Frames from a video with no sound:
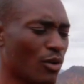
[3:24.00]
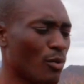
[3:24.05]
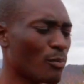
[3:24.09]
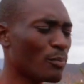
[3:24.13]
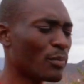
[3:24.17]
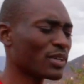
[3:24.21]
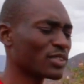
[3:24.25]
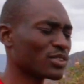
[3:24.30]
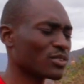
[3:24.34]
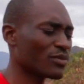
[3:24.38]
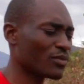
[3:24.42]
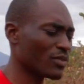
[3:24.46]

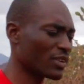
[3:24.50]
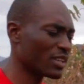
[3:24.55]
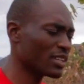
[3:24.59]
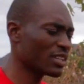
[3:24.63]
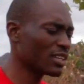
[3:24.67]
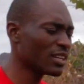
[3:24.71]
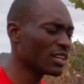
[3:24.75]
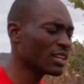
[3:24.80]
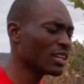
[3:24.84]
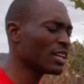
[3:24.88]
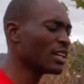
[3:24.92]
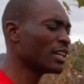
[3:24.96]
compass over
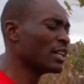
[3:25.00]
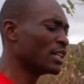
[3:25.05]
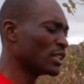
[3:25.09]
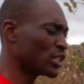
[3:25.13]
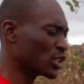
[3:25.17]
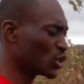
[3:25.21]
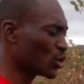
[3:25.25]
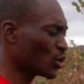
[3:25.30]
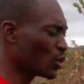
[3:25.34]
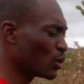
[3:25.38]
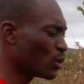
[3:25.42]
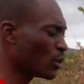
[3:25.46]
here.
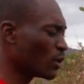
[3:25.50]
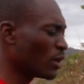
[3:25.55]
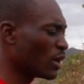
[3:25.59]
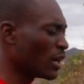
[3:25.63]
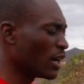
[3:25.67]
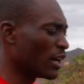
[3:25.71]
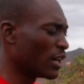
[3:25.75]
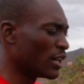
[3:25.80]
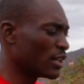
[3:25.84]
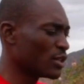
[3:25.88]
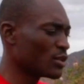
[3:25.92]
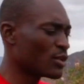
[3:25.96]
So
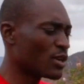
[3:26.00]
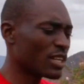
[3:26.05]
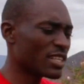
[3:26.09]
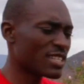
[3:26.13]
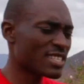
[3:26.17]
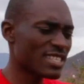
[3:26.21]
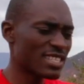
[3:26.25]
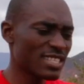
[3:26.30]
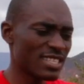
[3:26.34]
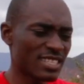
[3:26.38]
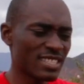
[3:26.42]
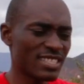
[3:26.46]
you can
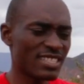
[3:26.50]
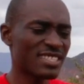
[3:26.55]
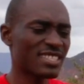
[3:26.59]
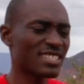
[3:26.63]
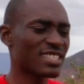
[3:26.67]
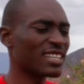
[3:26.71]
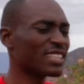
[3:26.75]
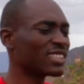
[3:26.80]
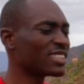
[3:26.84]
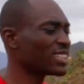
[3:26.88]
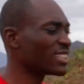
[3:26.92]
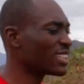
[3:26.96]
see it's
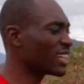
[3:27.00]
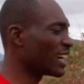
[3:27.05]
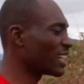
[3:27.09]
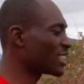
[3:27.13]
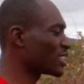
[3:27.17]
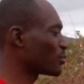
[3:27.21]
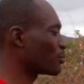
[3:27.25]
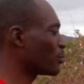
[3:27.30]
changing as